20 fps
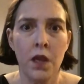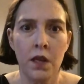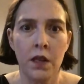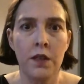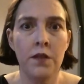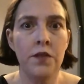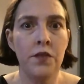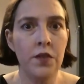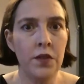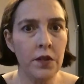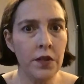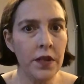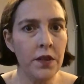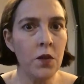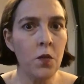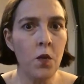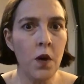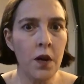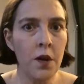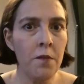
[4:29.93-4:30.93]
You still get
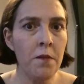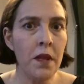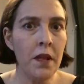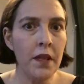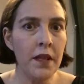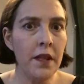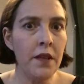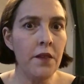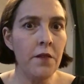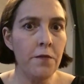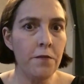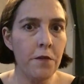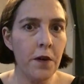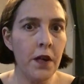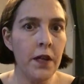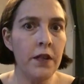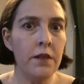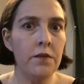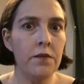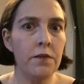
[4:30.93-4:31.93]
the watermelon in the
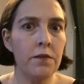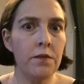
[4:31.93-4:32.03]
front.